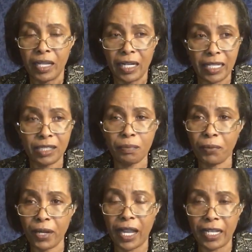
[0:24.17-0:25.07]
let's
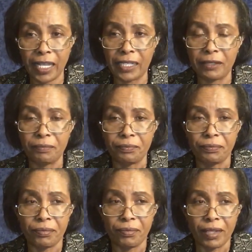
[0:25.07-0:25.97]
pray again.
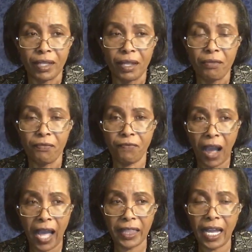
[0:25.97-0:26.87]

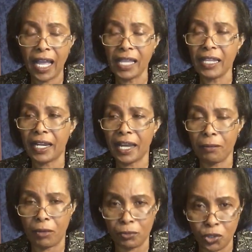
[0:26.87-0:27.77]
Father, in the
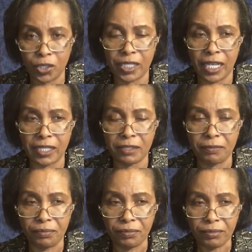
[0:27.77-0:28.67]
name of Jesus,
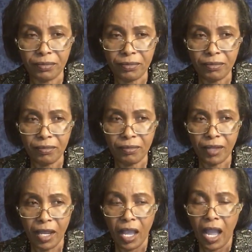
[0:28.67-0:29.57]

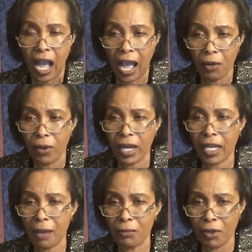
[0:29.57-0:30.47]
I
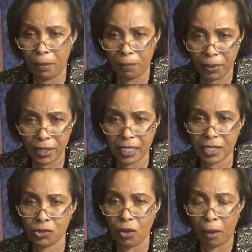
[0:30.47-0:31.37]
welcome your
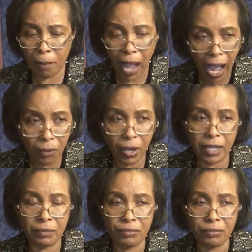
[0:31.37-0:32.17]
presence, your power,